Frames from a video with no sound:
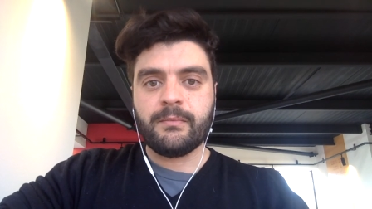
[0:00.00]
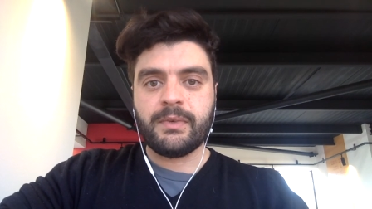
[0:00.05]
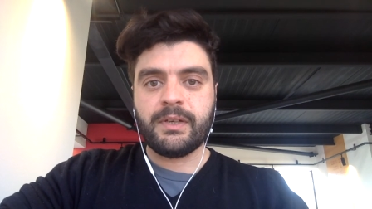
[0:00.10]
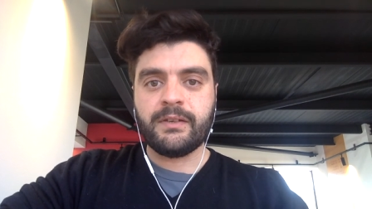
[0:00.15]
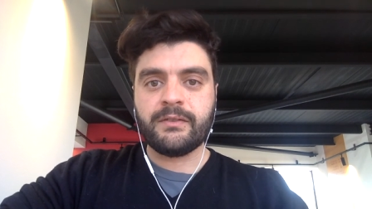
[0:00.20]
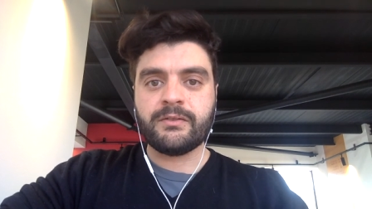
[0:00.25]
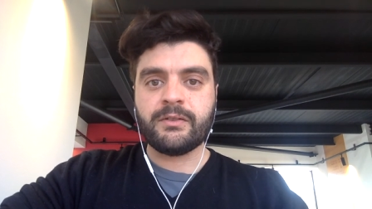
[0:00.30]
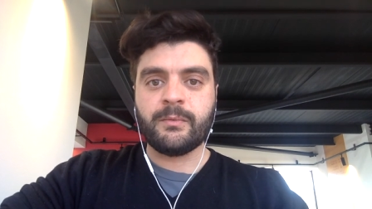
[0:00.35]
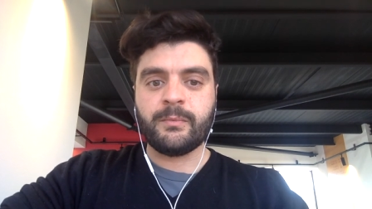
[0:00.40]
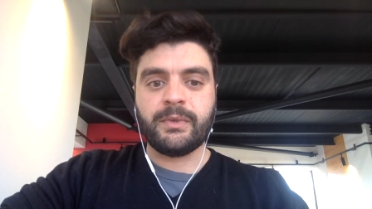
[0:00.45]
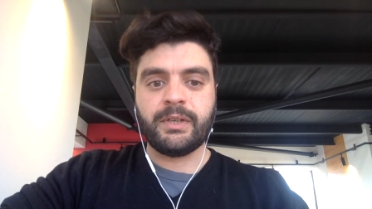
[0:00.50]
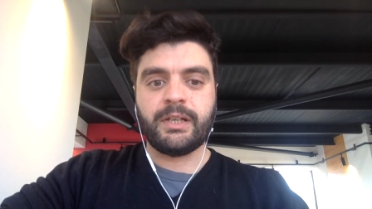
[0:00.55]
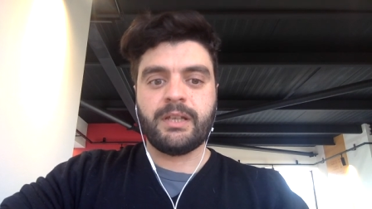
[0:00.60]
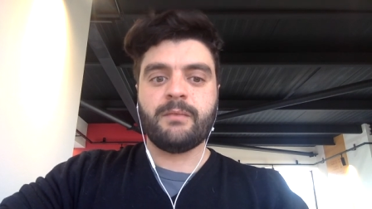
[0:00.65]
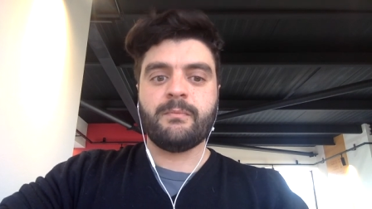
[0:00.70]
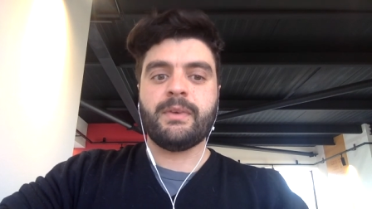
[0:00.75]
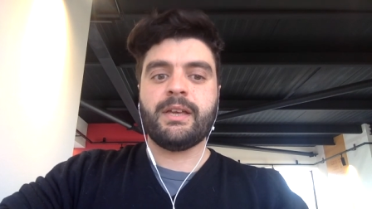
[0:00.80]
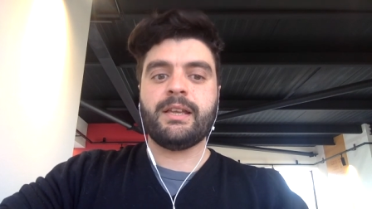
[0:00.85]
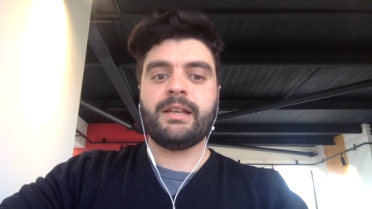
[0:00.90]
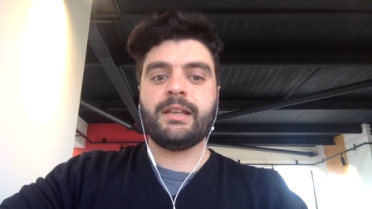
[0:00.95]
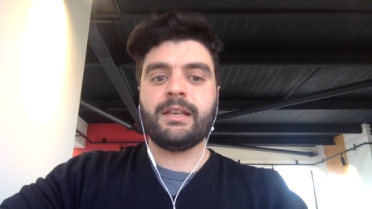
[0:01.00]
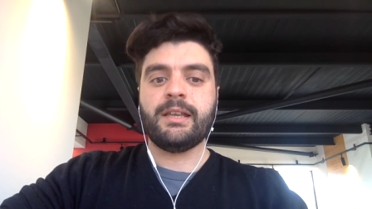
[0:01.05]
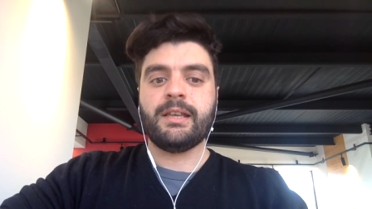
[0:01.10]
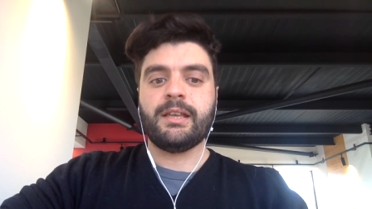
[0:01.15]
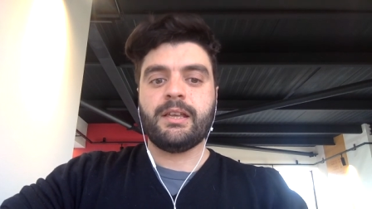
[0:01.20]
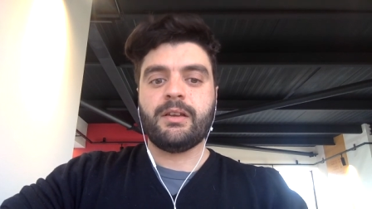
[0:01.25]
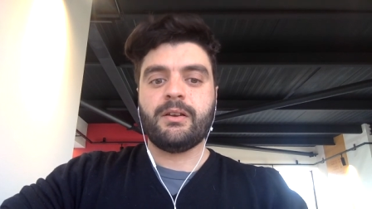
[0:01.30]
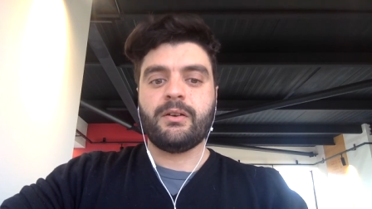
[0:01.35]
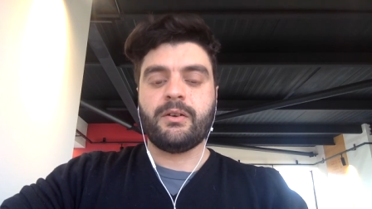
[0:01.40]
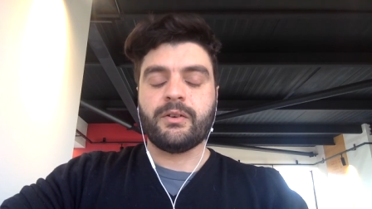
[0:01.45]
please drop me an email
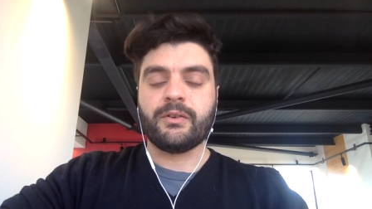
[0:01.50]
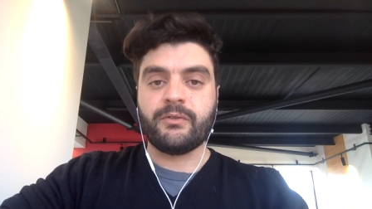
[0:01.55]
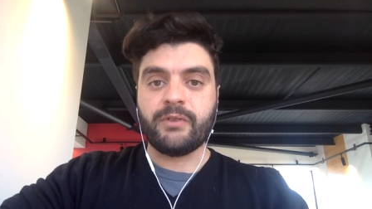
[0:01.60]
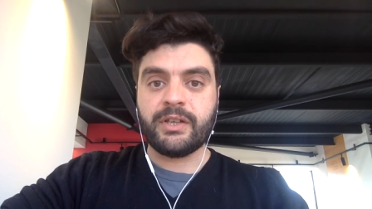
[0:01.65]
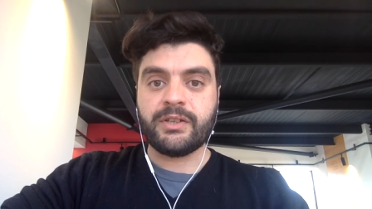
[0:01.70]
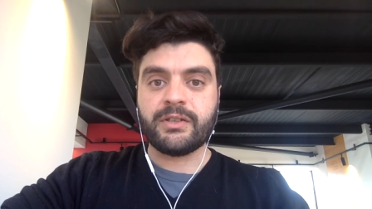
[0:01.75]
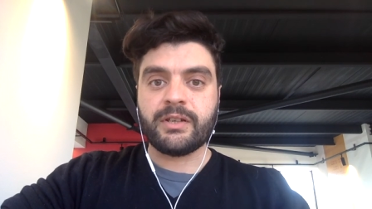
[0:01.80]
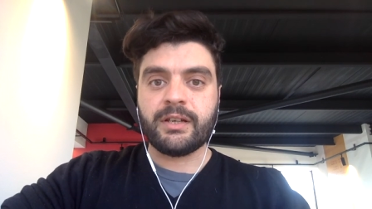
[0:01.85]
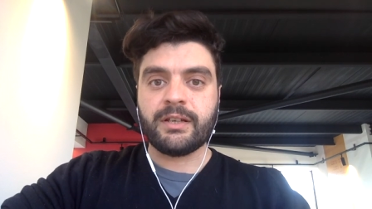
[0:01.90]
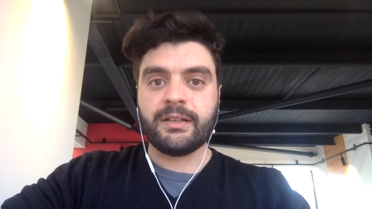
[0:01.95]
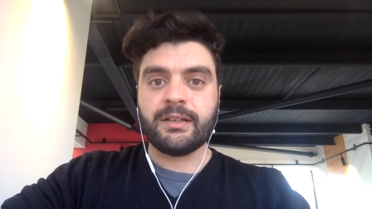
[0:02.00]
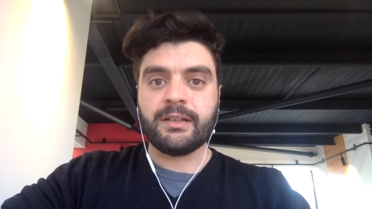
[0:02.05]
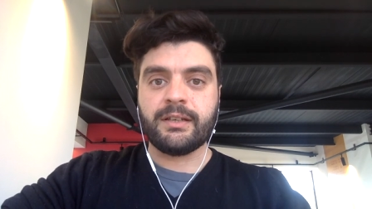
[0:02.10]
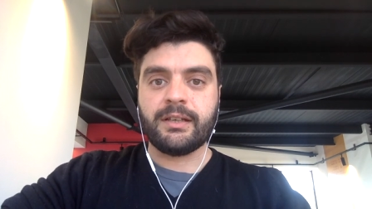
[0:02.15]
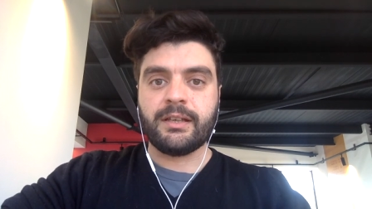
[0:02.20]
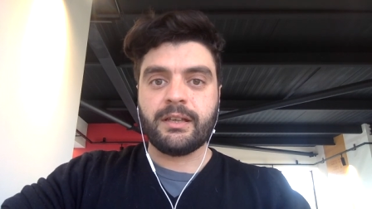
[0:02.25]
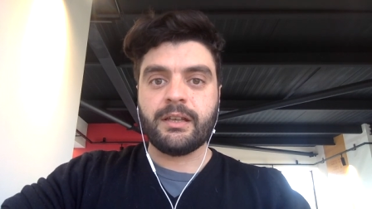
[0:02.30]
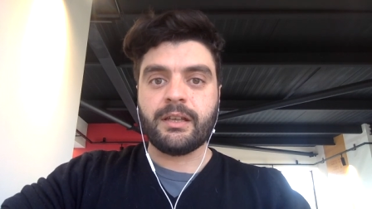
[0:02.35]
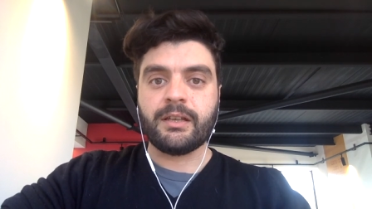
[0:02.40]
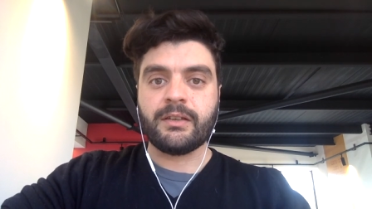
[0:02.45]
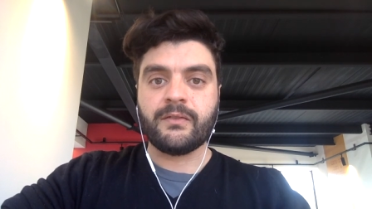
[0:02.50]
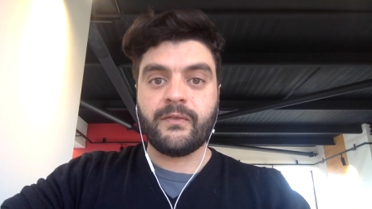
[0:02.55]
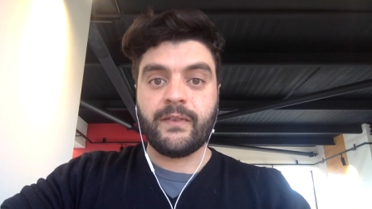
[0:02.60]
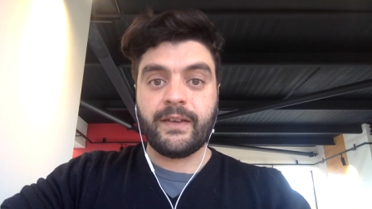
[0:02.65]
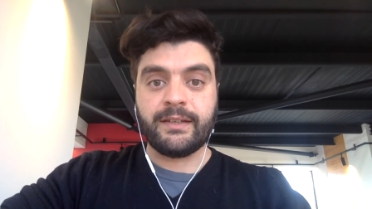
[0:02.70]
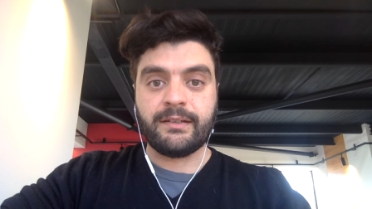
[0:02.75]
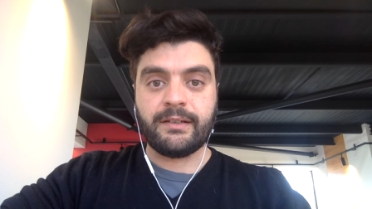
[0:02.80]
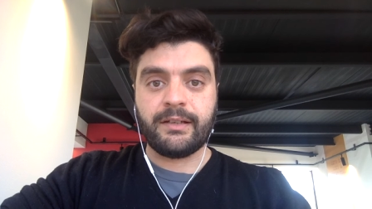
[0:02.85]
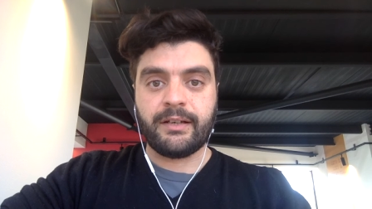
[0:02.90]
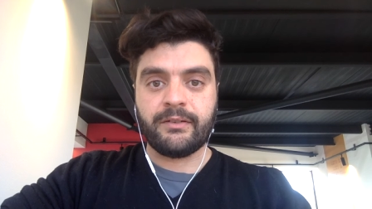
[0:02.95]
on richard at
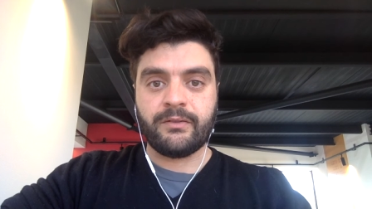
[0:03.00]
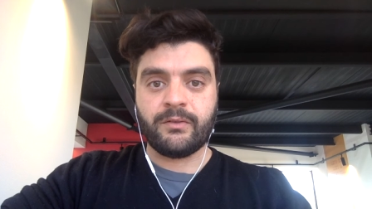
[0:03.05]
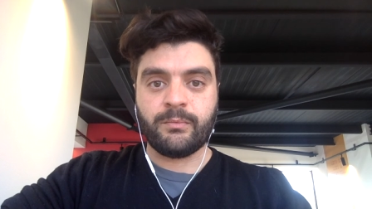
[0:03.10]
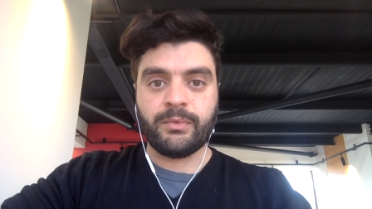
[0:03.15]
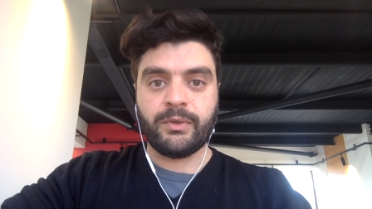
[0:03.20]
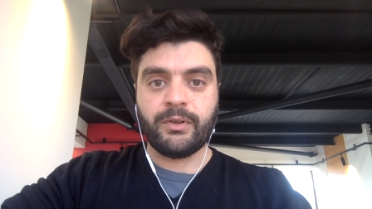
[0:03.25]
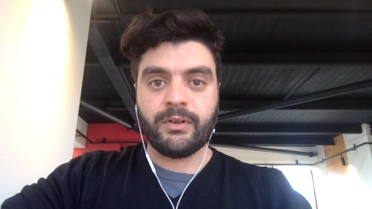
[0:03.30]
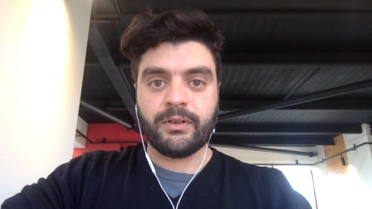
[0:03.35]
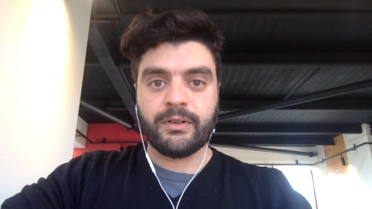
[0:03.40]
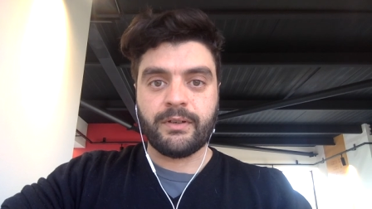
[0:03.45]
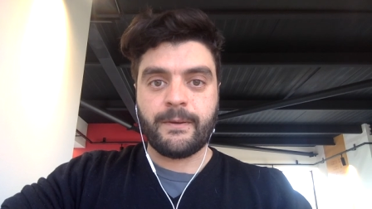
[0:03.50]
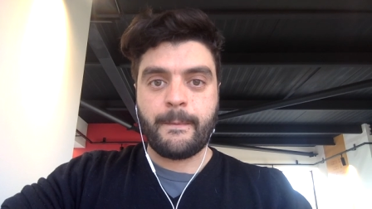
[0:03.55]
fatalerror.blog.